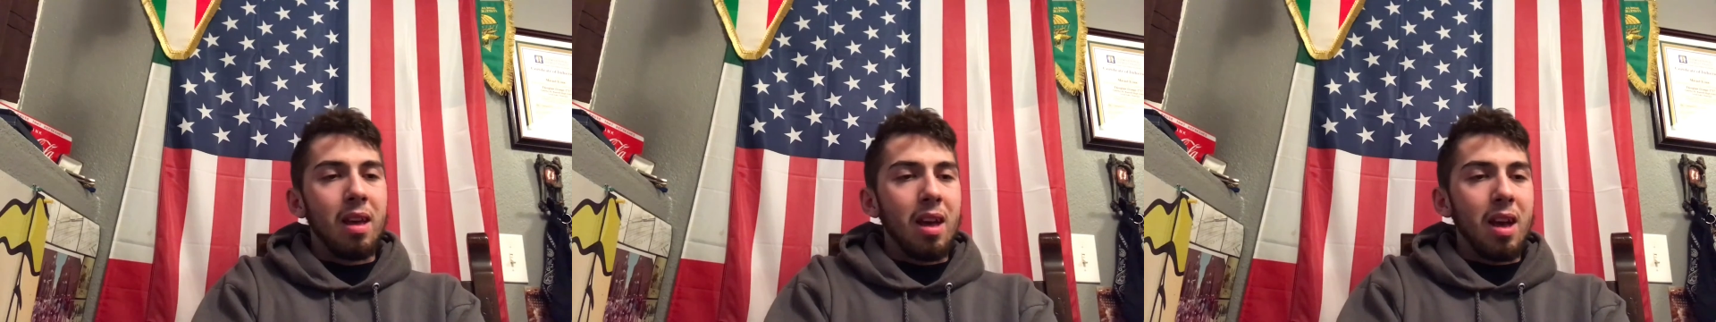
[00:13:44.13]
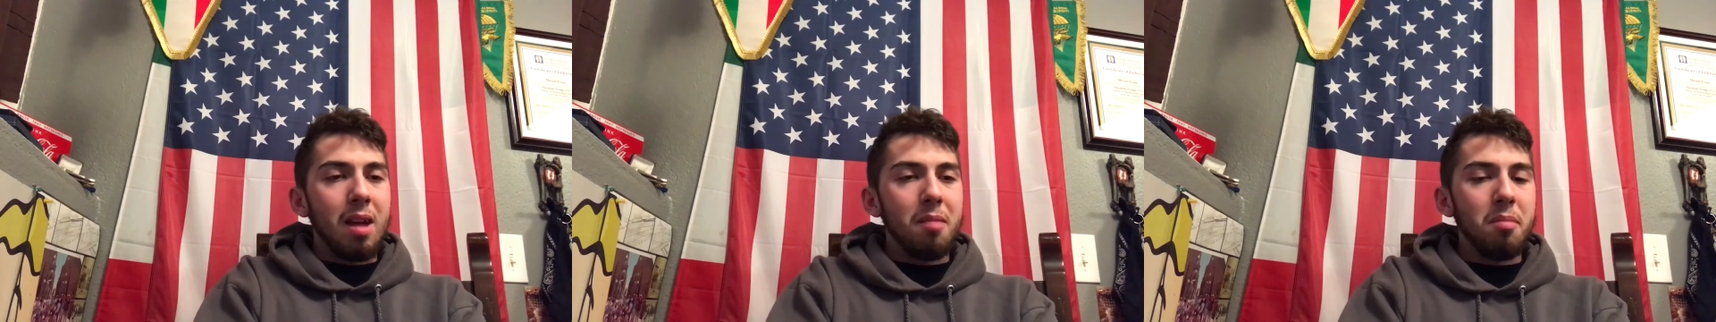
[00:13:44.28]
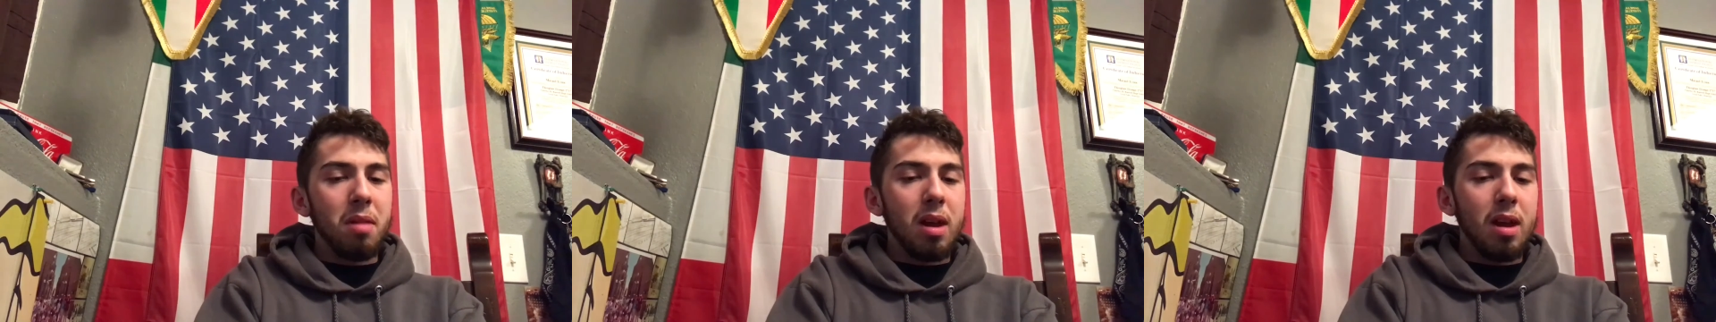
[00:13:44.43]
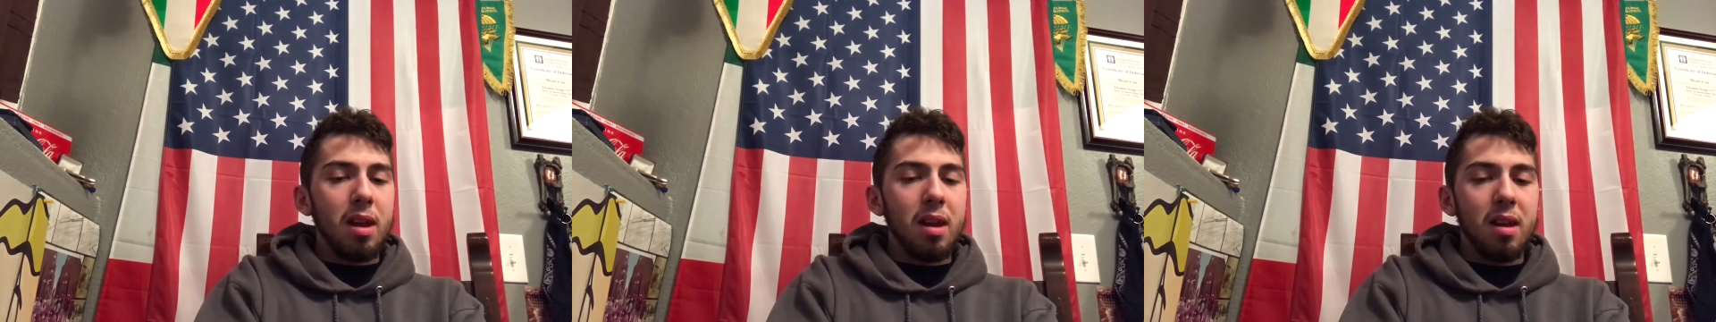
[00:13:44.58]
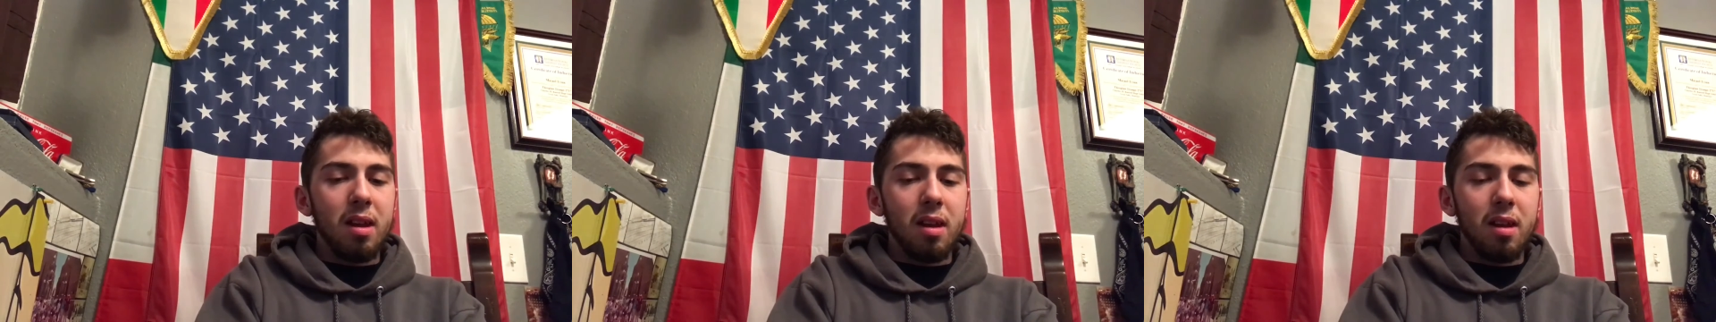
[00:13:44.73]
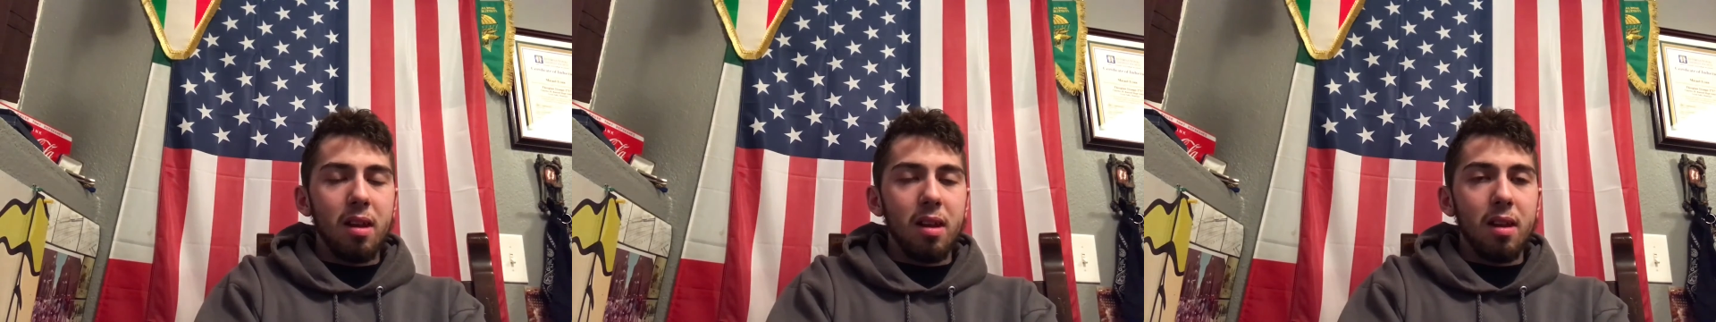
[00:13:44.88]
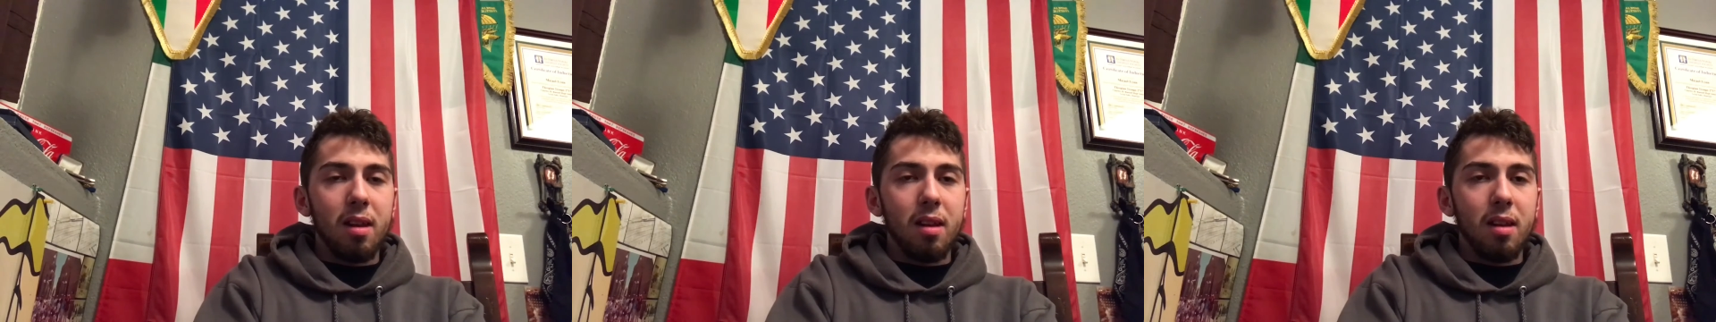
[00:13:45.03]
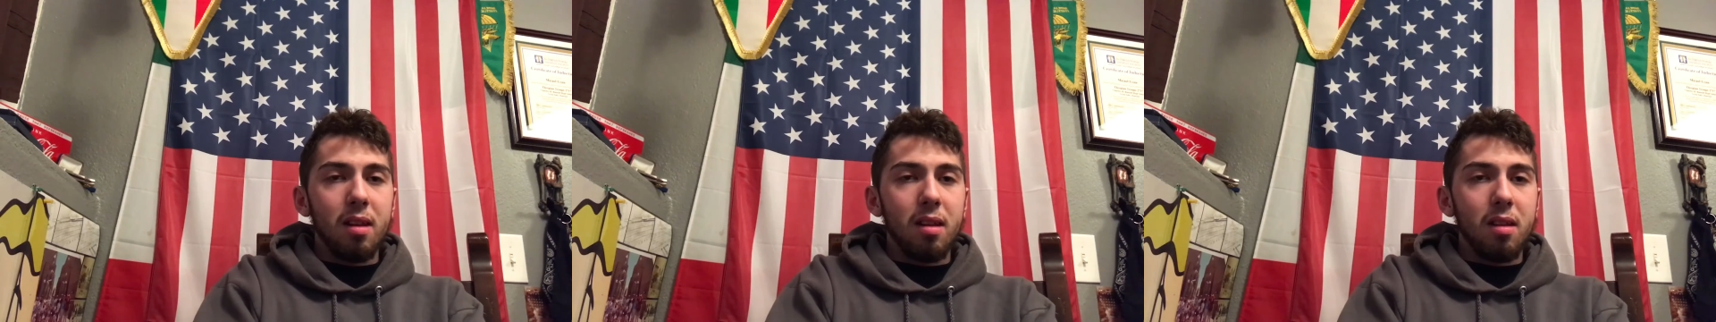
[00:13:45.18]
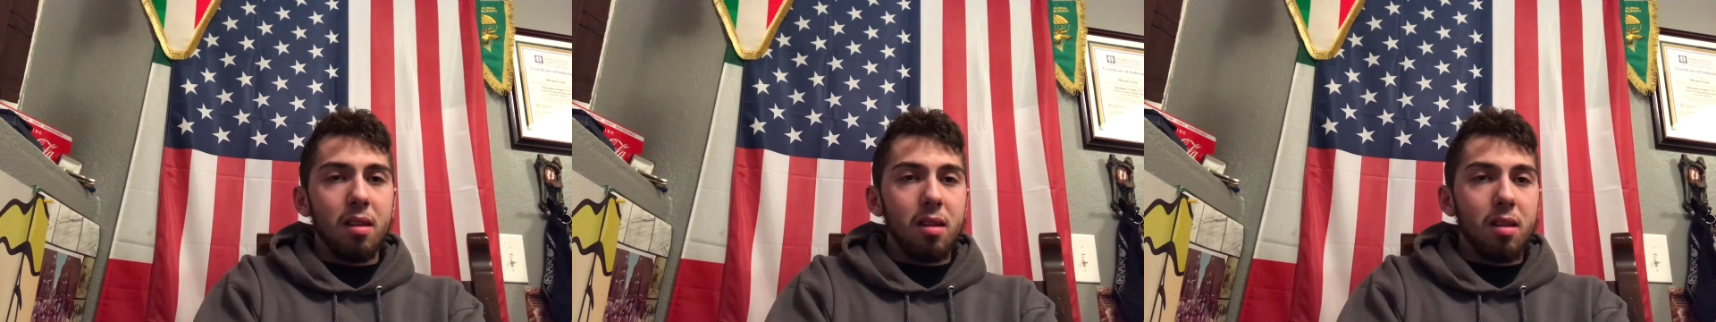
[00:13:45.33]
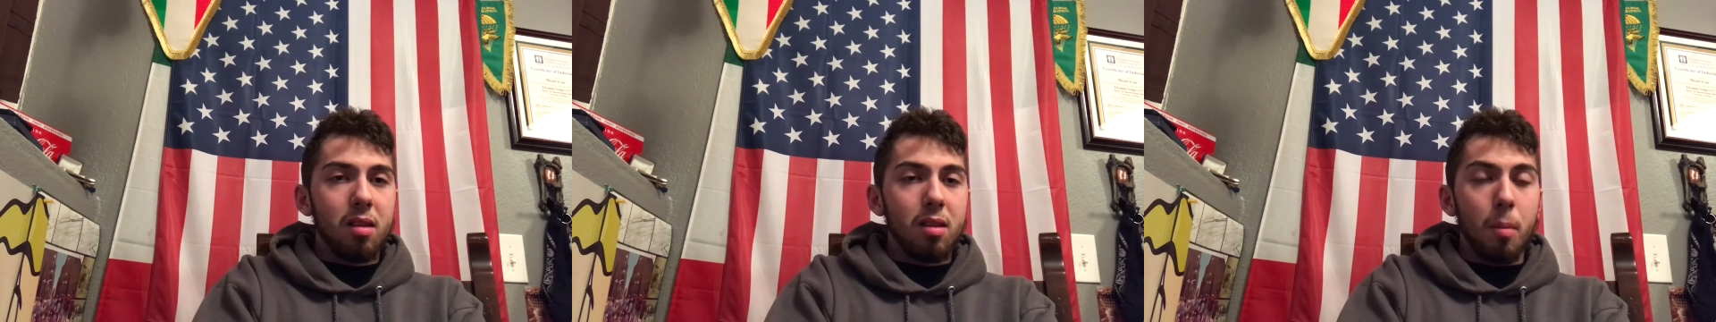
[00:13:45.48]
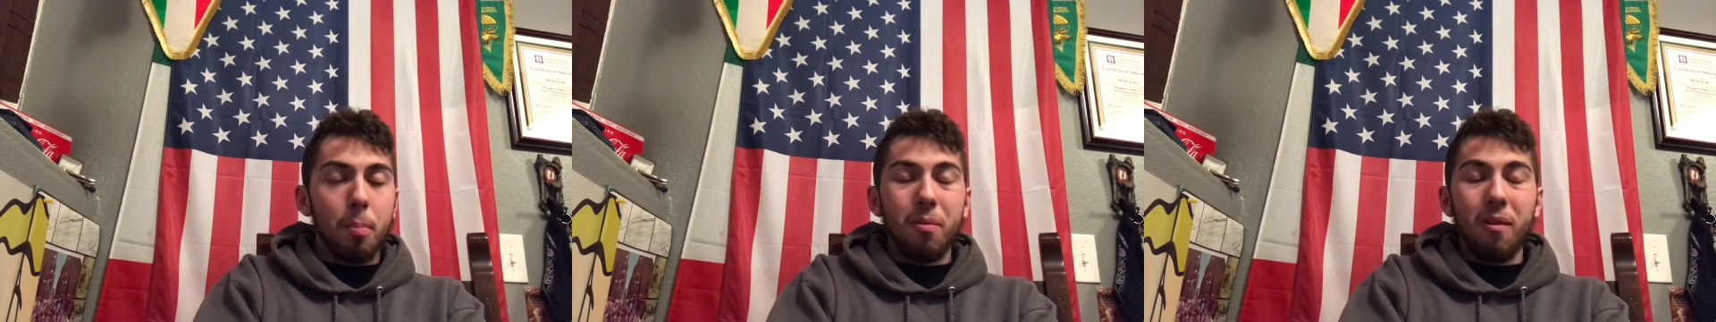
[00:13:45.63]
I mean, the